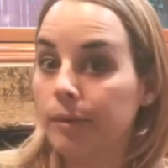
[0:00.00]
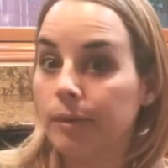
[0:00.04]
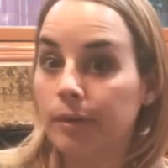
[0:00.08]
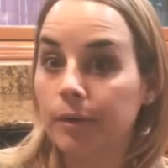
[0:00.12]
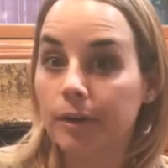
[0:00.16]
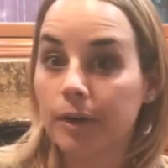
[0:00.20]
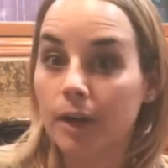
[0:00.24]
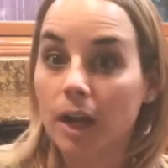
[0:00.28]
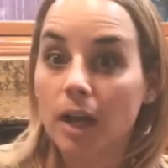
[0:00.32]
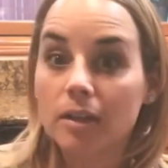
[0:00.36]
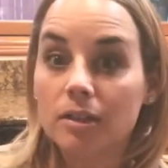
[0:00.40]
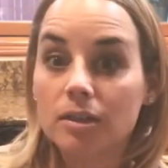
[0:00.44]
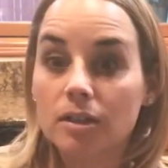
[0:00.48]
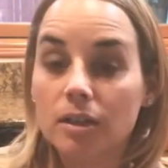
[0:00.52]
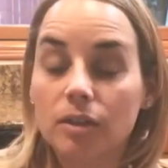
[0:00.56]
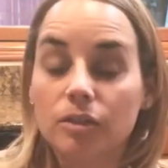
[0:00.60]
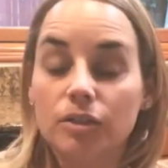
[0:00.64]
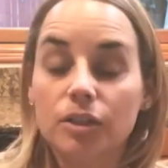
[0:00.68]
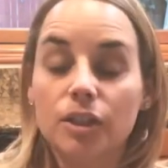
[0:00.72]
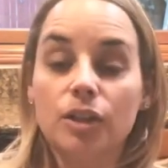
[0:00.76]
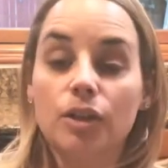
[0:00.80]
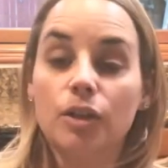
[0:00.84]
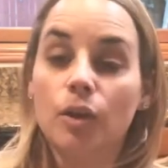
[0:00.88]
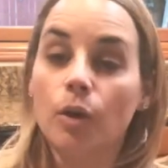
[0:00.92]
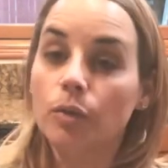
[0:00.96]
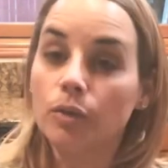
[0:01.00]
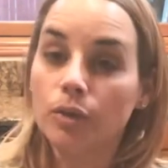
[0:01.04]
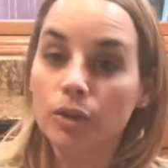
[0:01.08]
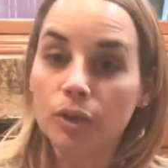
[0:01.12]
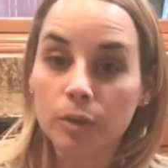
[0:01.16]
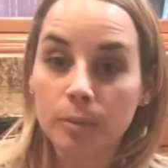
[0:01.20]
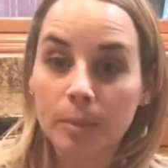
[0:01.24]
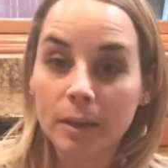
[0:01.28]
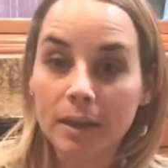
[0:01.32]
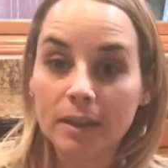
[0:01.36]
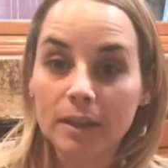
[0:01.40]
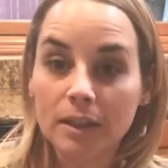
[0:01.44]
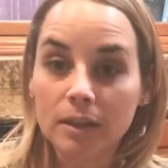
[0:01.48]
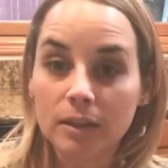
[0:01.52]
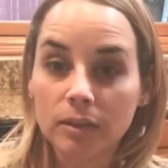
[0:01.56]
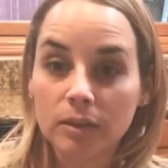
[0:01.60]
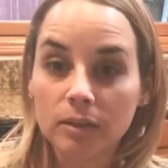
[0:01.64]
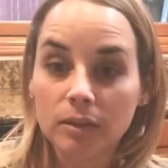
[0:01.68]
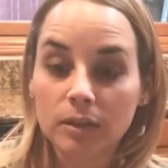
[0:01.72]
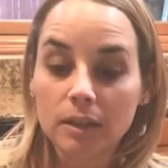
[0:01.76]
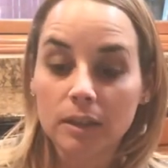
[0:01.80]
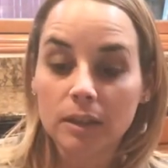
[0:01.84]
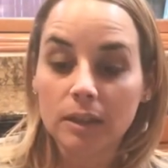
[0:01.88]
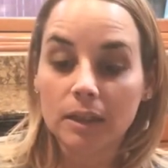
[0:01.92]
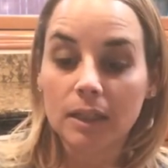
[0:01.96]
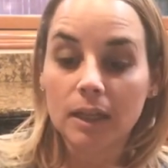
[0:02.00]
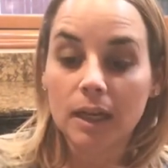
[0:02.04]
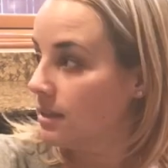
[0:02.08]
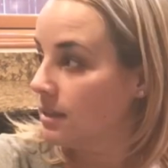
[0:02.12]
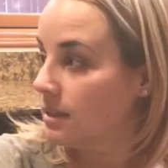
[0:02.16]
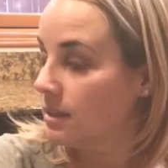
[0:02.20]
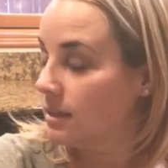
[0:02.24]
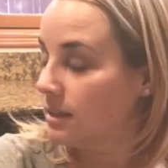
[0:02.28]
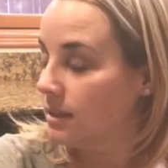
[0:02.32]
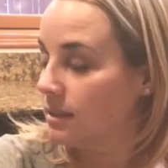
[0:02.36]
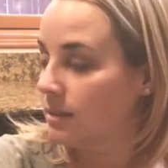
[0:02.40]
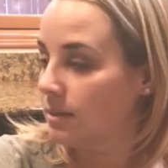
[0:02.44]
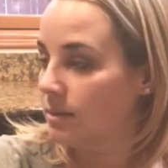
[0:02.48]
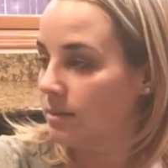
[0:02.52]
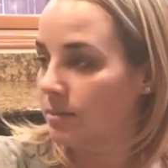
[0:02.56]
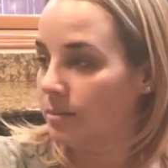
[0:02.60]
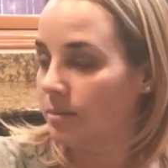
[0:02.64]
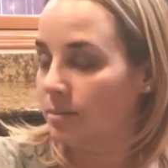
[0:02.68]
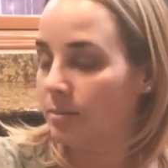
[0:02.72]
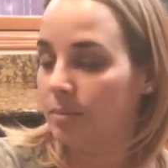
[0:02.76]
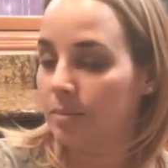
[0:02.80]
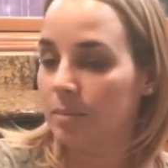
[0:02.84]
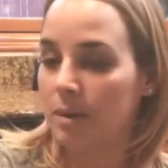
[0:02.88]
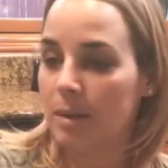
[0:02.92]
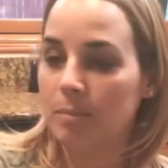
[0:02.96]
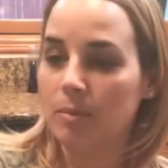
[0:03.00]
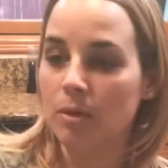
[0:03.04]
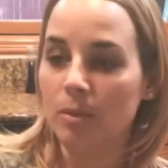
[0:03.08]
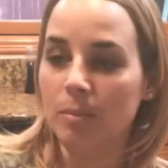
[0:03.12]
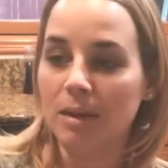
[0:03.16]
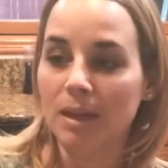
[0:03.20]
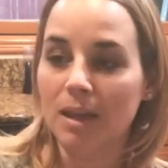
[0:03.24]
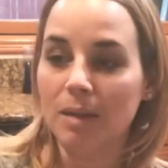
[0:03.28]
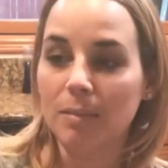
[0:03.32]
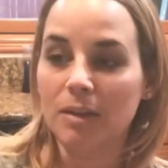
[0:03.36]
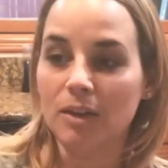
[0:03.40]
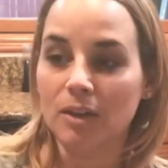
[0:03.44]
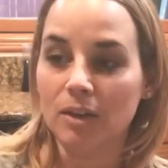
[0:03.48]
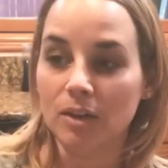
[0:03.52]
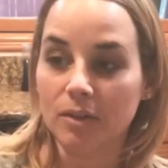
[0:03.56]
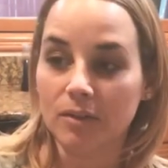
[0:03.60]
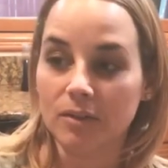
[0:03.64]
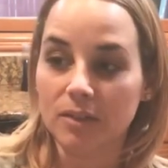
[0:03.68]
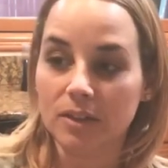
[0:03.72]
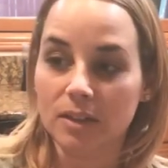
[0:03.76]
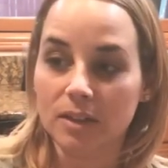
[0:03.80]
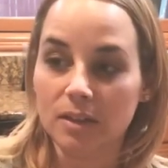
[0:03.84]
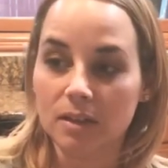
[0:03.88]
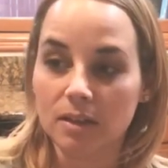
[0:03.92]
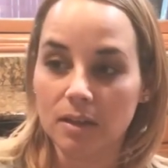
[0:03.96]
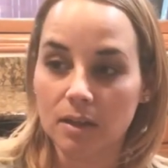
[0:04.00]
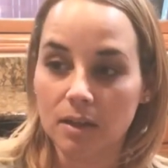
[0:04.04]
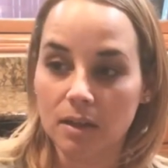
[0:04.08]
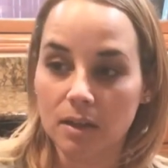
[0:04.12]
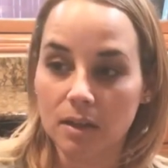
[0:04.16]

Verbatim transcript: or not salty, go little by little. Babe, you're making me nervous.